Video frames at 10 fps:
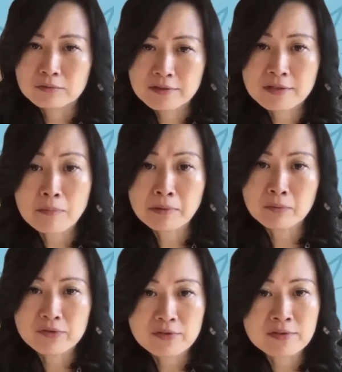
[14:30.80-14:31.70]
his company
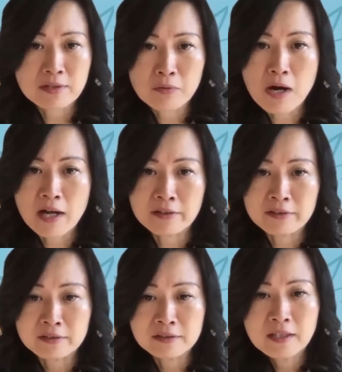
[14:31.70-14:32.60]
was just
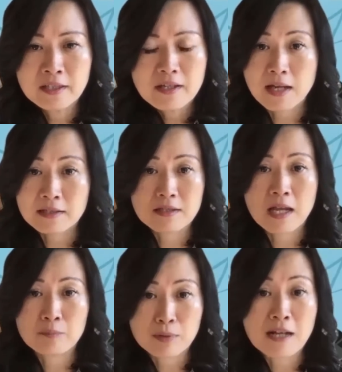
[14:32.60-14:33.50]
acquired.
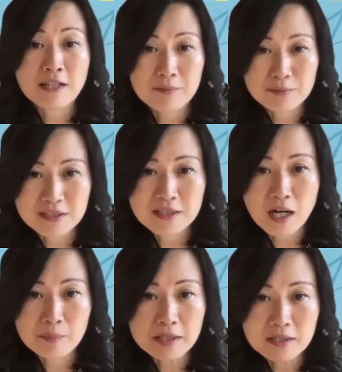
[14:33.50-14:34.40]
I brought up the
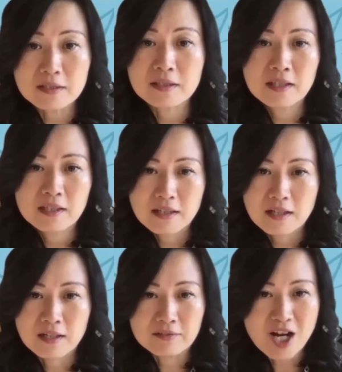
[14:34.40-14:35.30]
ERP
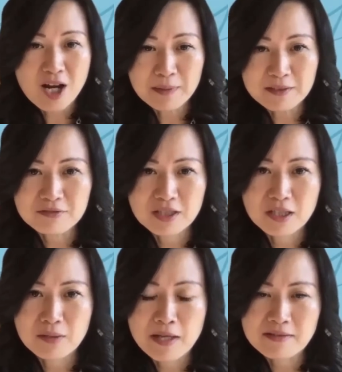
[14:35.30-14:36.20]
topic to
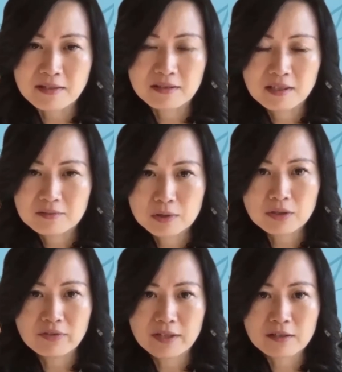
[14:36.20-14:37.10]
him. I said, what
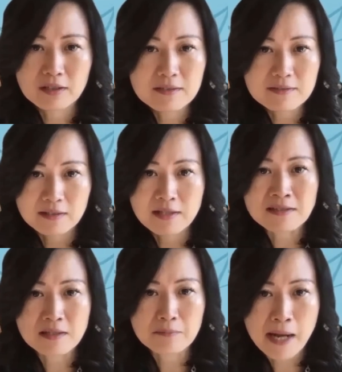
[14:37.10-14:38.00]
do you think? He said,
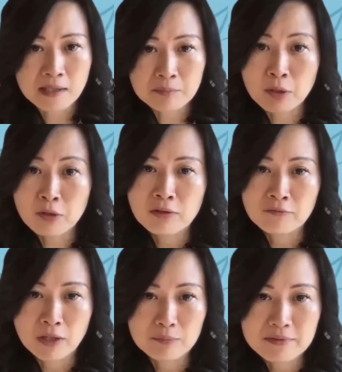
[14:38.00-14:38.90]
that's the backbone
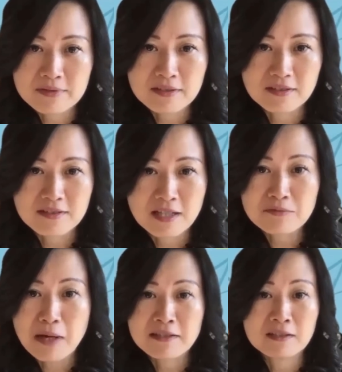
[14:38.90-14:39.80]
of our business.
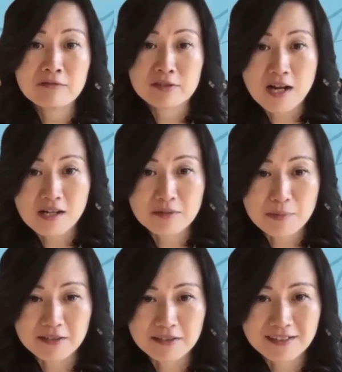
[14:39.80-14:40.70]
That's why I didn't even talk
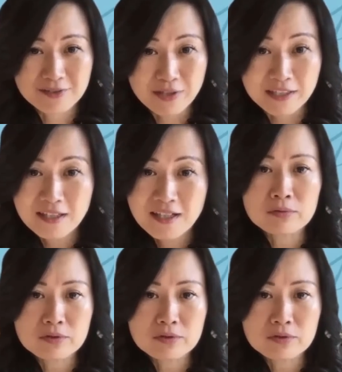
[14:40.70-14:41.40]
about it, right?